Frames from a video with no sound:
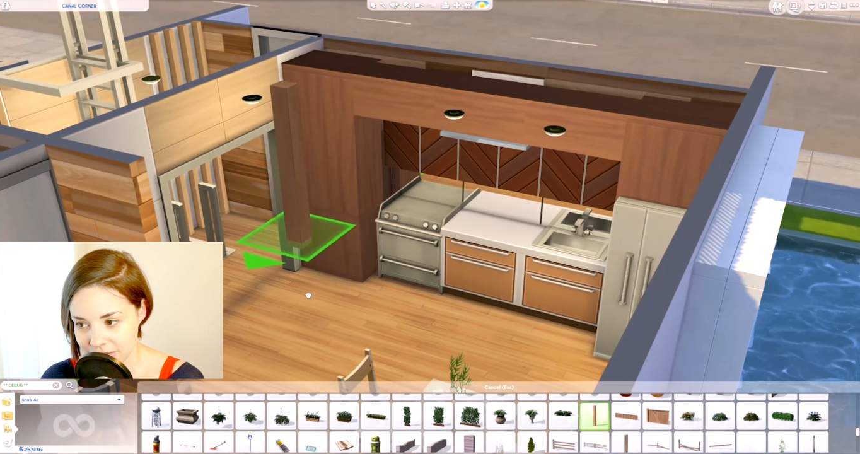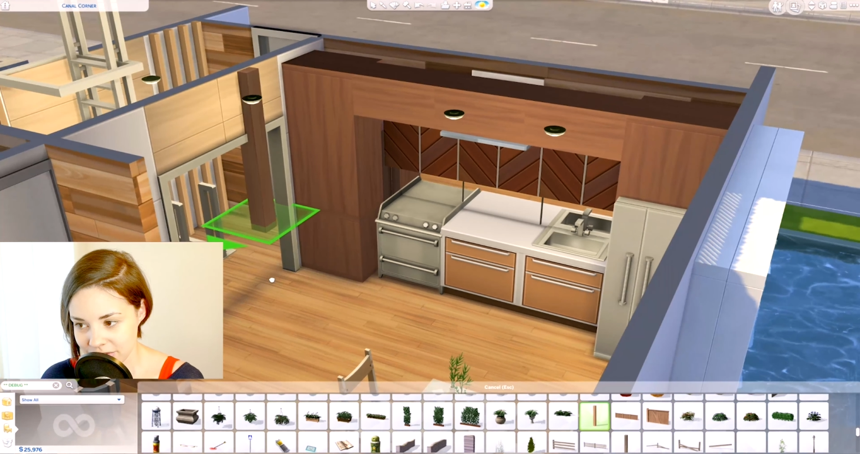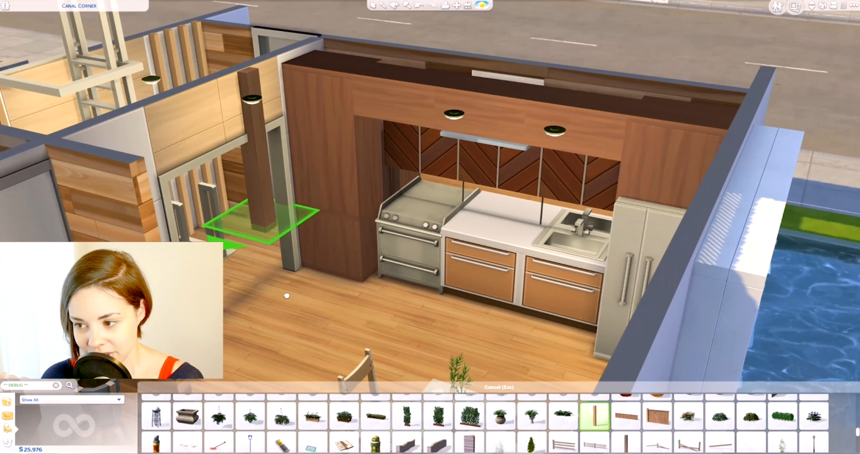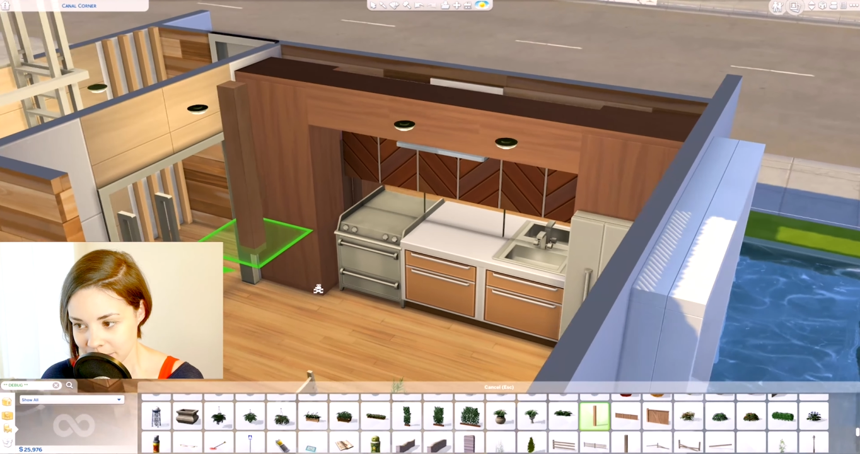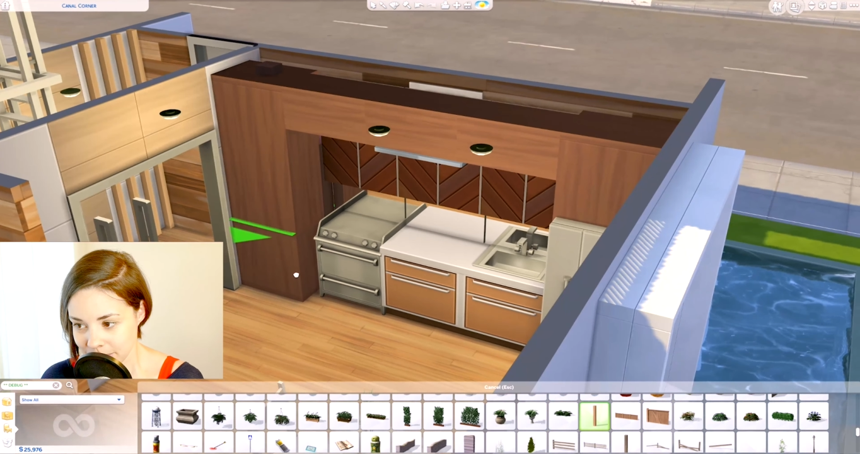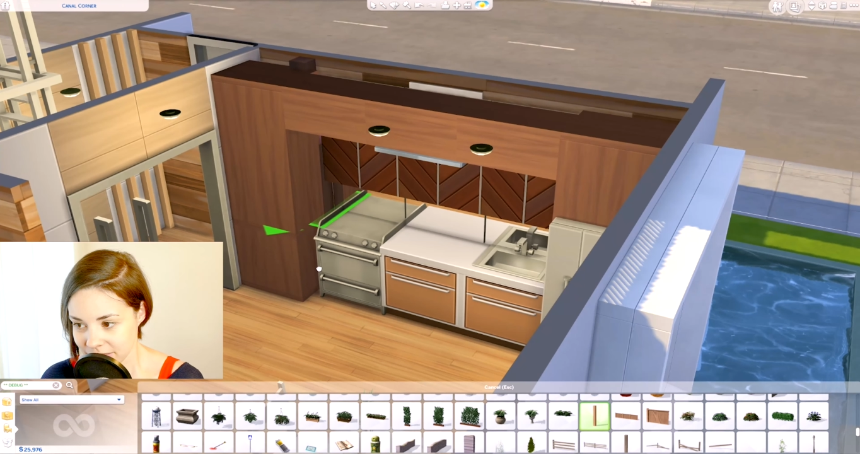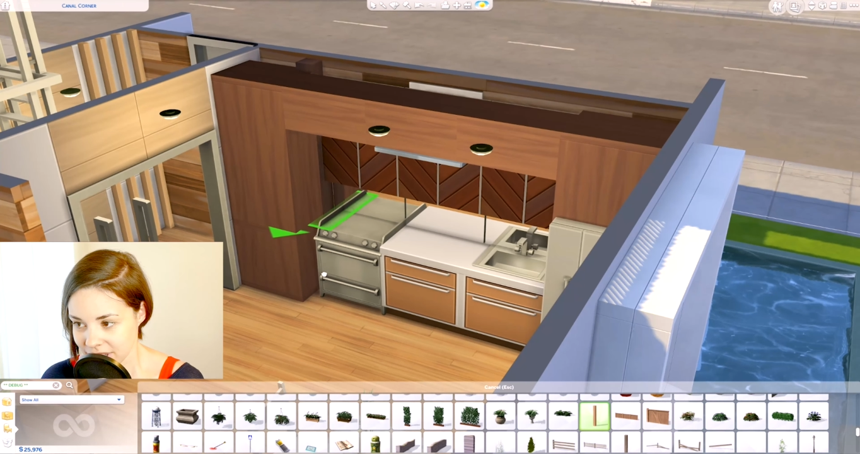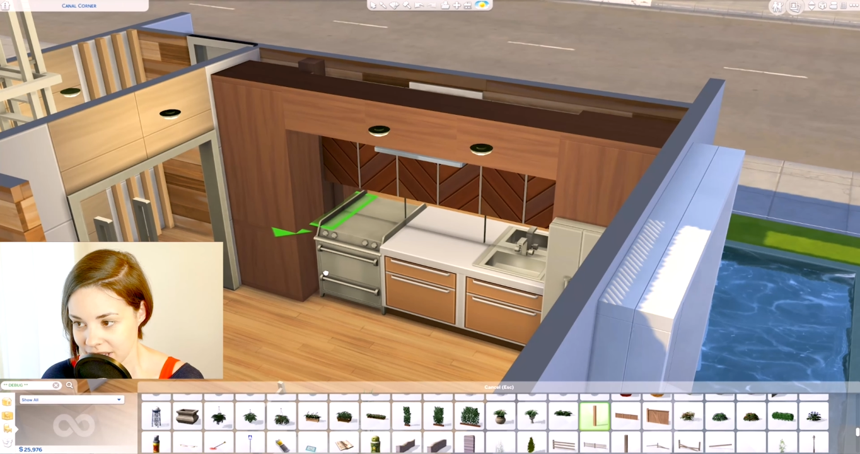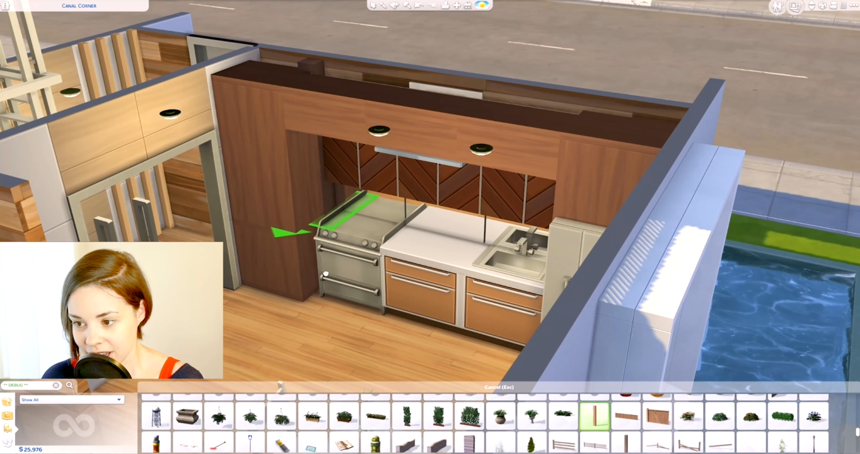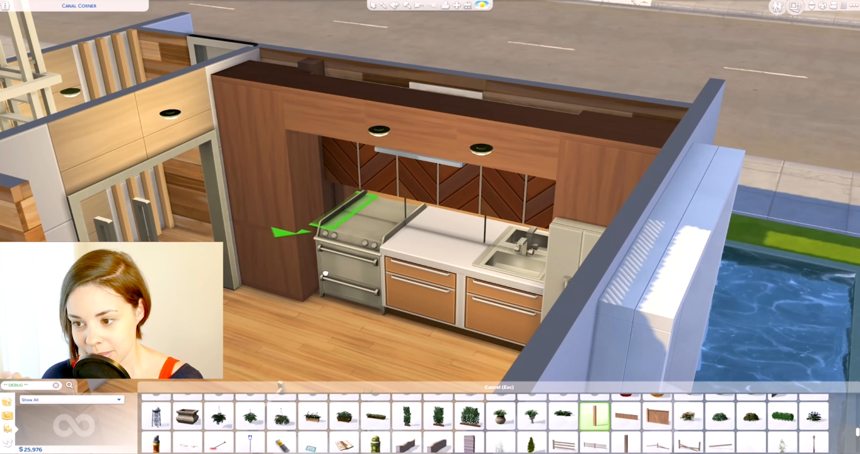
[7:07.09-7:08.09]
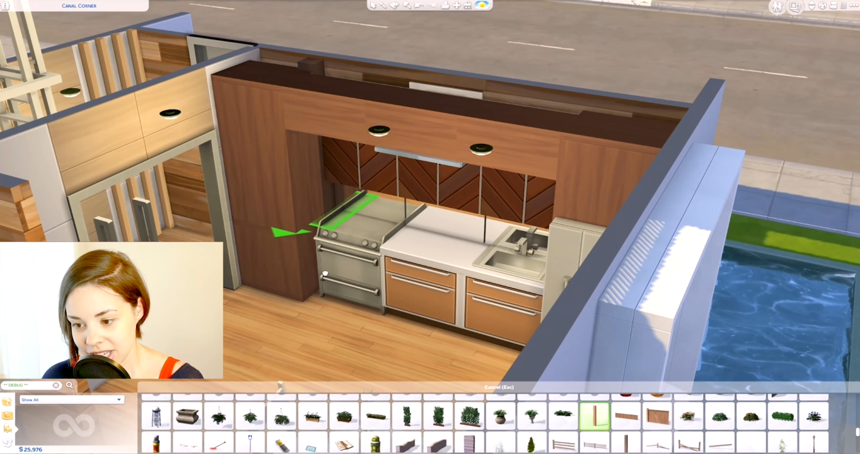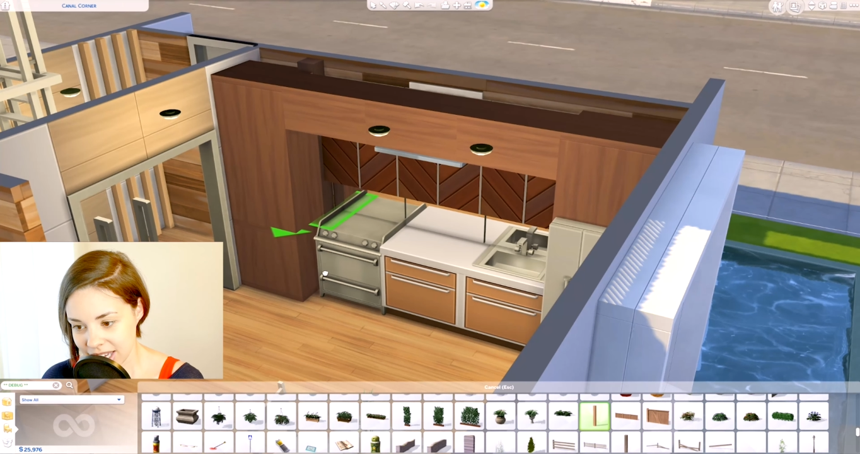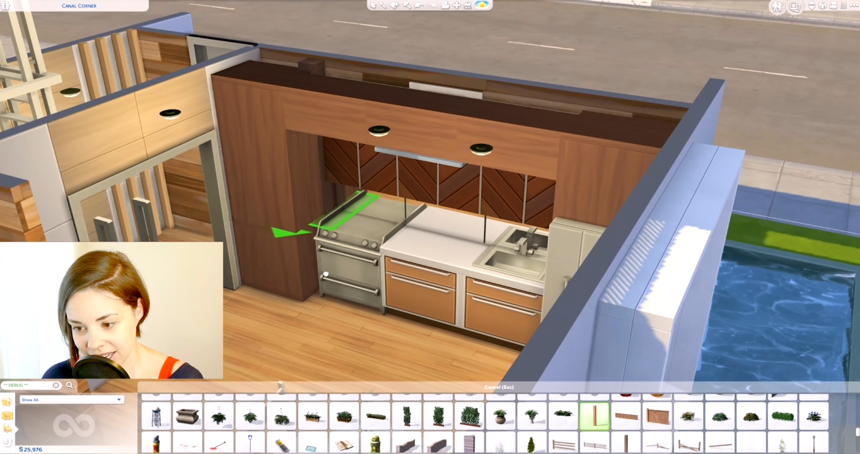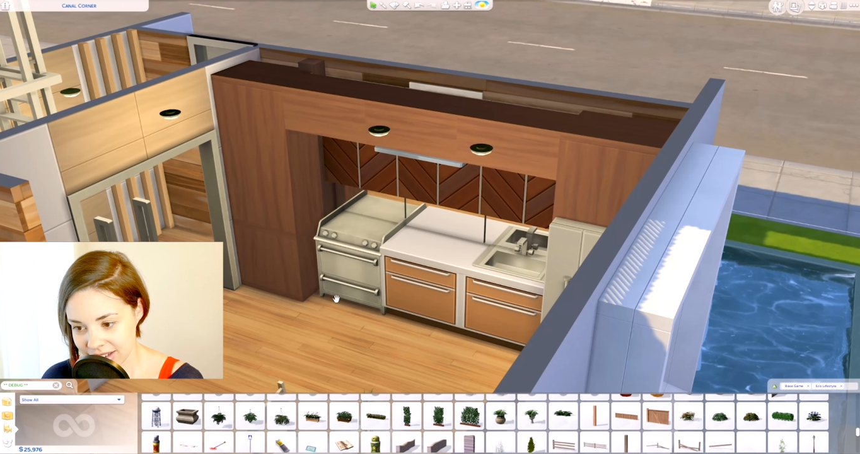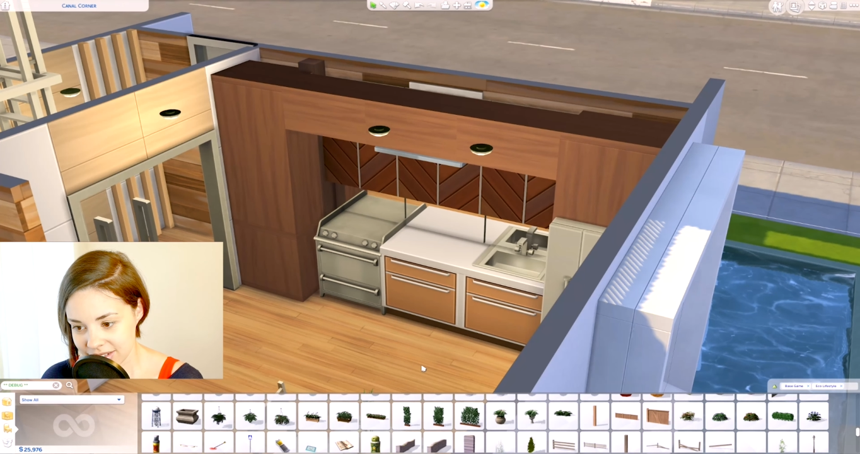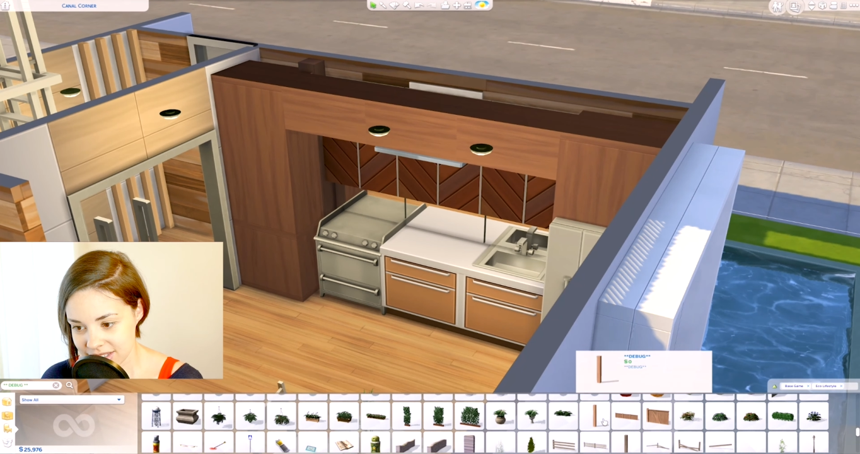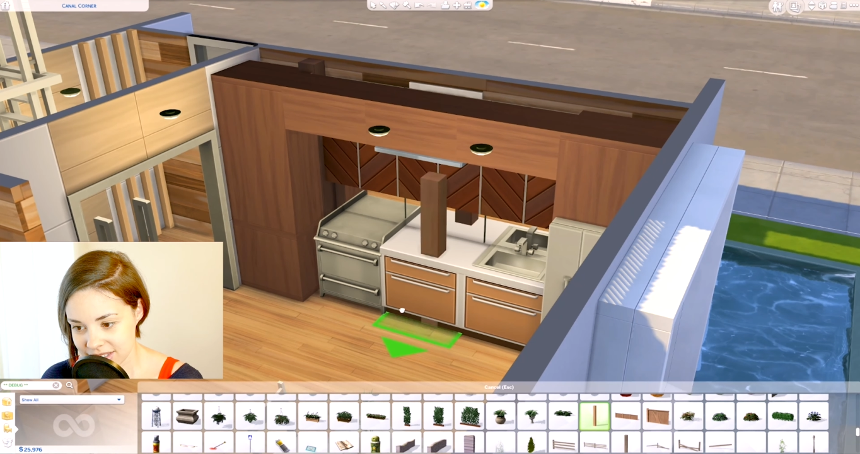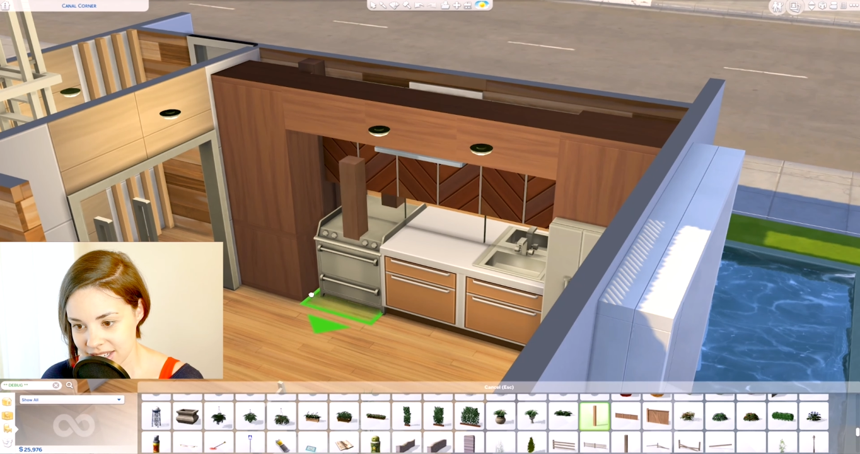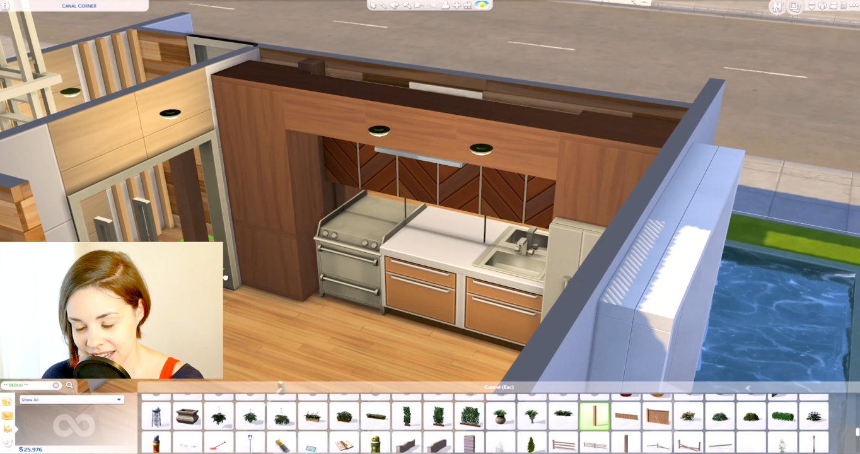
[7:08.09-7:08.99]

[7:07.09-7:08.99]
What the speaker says: from coming out.